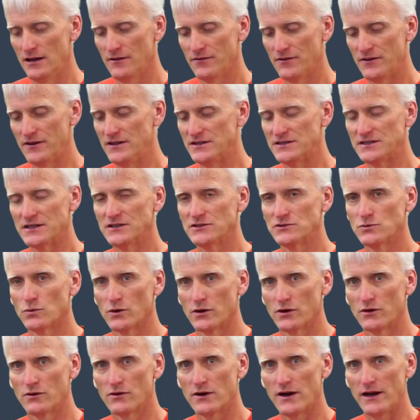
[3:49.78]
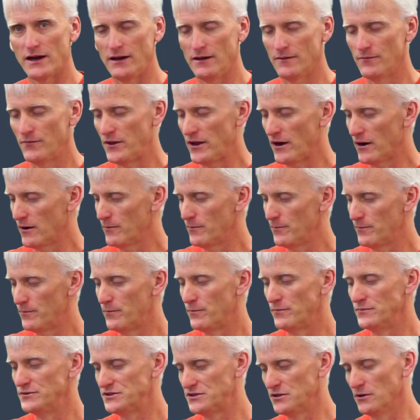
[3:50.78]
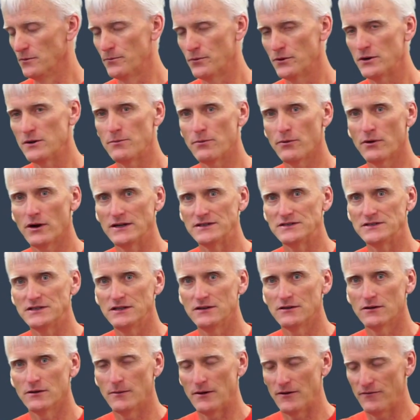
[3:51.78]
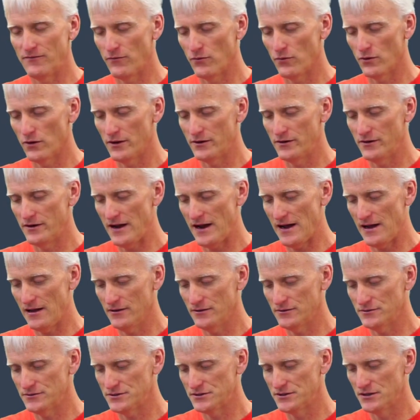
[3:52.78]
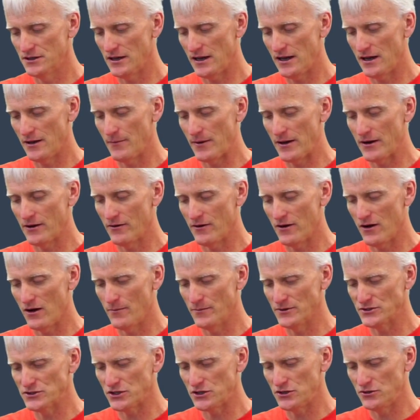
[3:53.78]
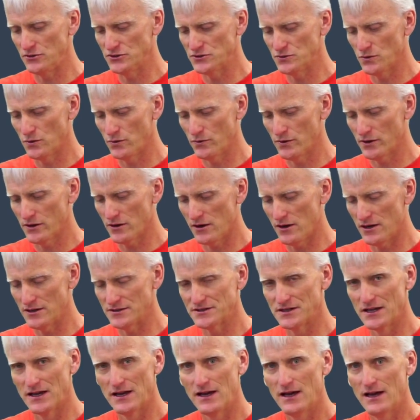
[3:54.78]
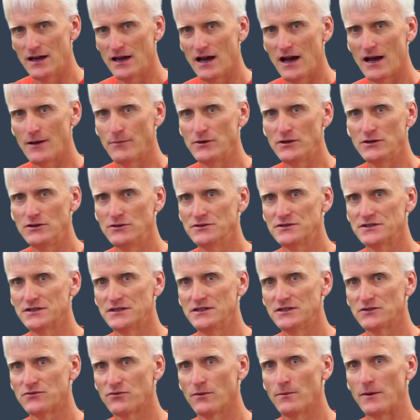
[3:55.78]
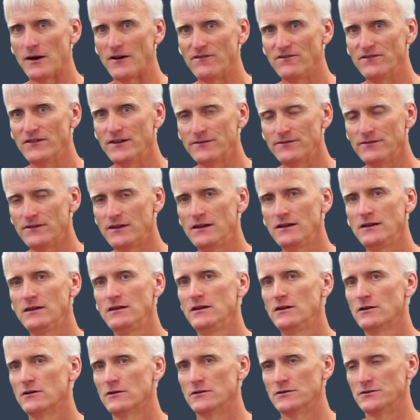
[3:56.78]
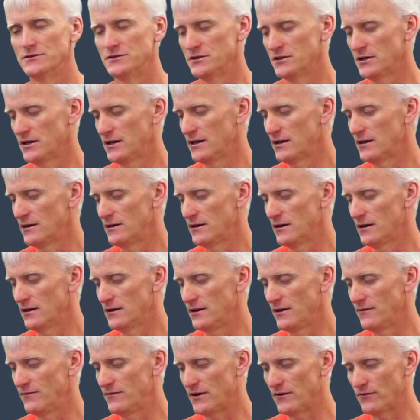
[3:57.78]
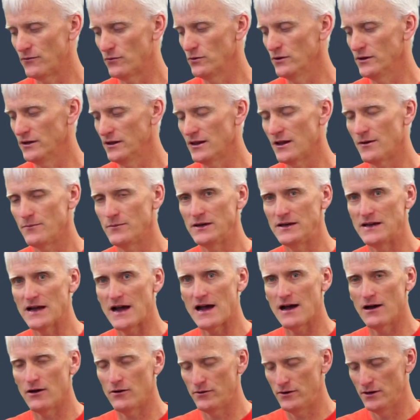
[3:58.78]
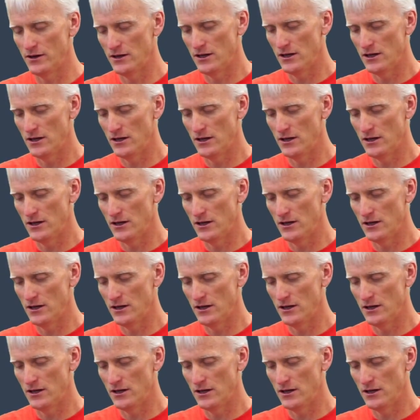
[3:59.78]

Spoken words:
these things work great. They are still pretty pricey. They're about $400. I don't know how much a used one would cost. I've been using these for about 15 years, and they've never really let me down.